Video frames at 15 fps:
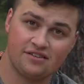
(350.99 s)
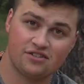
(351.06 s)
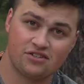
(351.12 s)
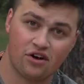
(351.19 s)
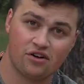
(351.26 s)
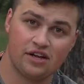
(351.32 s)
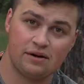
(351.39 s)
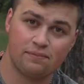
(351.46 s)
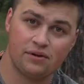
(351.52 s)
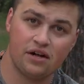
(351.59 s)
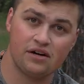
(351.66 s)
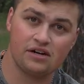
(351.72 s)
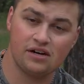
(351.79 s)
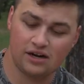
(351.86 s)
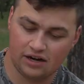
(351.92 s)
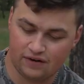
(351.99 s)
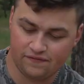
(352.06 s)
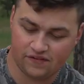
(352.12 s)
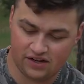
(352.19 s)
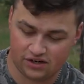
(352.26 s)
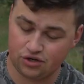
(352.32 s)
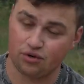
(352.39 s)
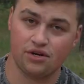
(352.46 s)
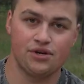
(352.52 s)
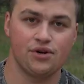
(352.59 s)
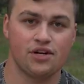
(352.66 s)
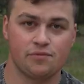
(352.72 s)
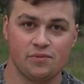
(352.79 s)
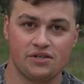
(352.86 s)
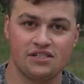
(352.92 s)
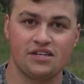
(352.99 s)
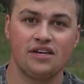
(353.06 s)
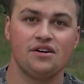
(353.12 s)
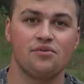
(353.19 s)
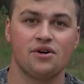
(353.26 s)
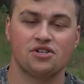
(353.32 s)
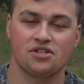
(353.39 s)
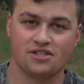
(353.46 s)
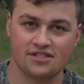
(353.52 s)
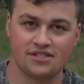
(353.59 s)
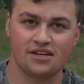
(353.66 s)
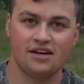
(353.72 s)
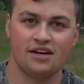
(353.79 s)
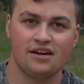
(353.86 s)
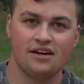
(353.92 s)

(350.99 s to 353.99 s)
Starlink plug into a USB-C, which is